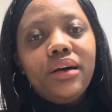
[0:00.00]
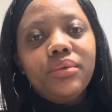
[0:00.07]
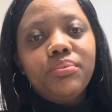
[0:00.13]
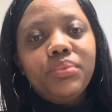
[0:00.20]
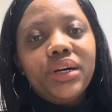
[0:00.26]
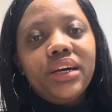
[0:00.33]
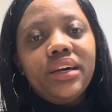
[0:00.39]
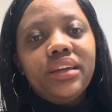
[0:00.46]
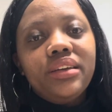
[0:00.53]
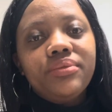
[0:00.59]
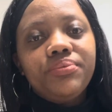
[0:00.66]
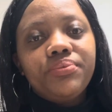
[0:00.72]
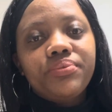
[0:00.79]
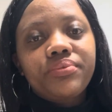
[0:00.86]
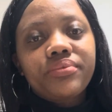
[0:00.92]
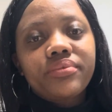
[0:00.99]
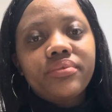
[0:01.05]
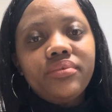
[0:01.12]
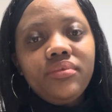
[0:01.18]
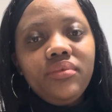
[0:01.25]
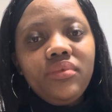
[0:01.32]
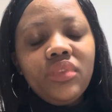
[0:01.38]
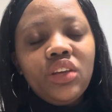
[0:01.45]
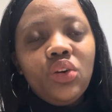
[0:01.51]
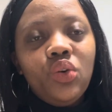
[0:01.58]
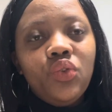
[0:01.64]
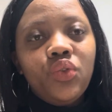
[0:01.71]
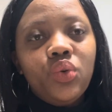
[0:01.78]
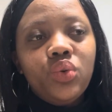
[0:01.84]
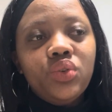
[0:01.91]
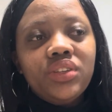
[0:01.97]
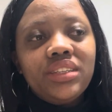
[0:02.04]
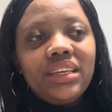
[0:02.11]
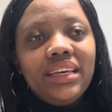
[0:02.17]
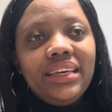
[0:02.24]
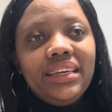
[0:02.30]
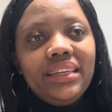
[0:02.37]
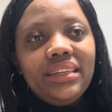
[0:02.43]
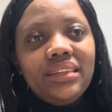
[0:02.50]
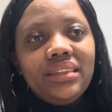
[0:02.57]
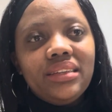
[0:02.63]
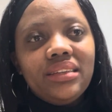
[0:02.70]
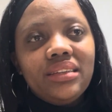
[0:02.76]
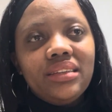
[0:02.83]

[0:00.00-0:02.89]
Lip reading: But of course, in